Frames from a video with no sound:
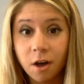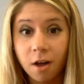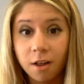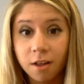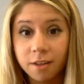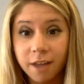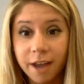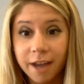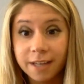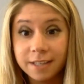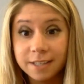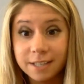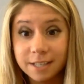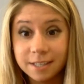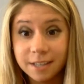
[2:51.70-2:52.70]
all online,
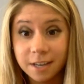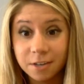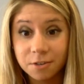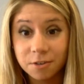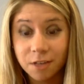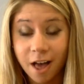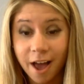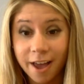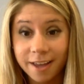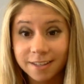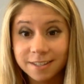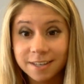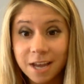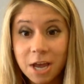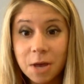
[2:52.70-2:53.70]

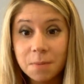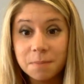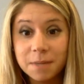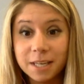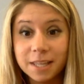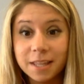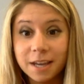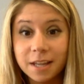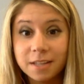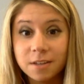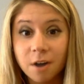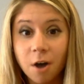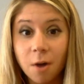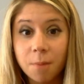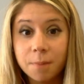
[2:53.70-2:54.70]
decentralized, meaning that it's
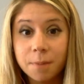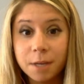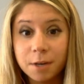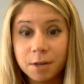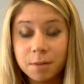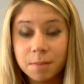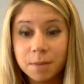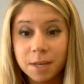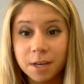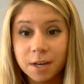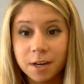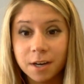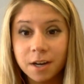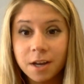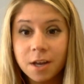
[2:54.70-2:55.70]
all
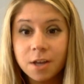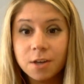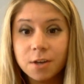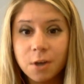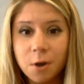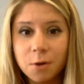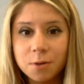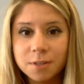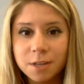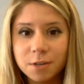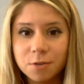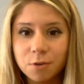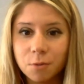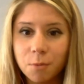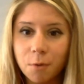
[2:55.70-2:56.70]
peer-to-peer, no
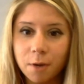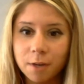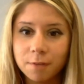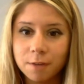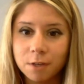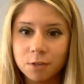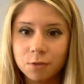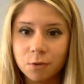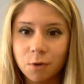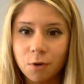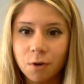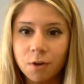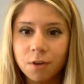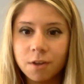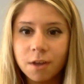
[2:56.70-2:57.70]
central point of
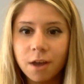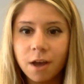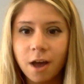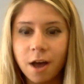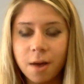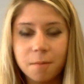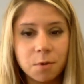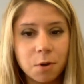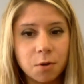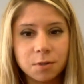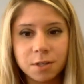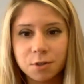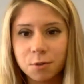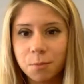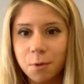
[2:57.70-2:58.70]
control, no
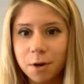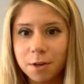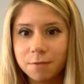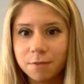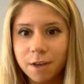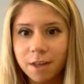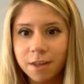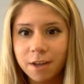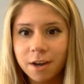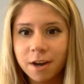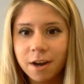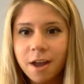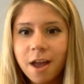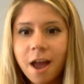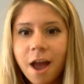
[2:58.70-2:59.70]
central point of failure,
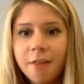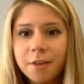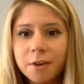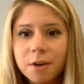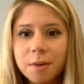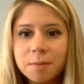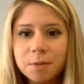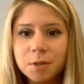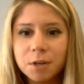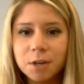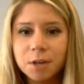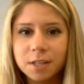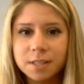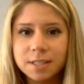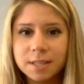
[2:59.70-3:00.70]
and then
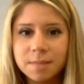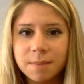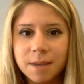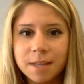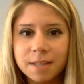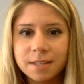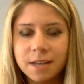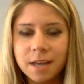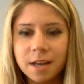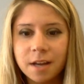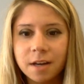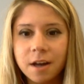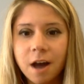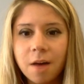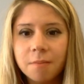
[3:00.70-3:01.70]
cryptocurrency based again on
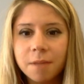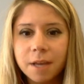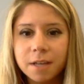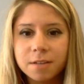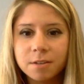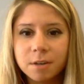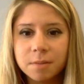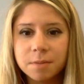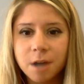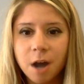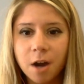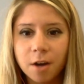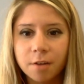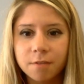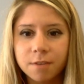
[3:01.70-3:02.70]
complex
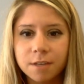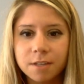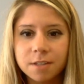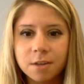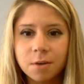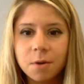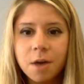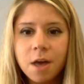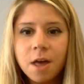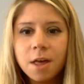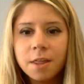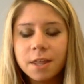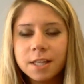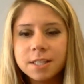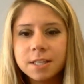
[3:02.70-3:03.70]
cryptography. So
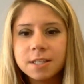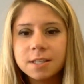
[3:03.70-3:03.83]
it's a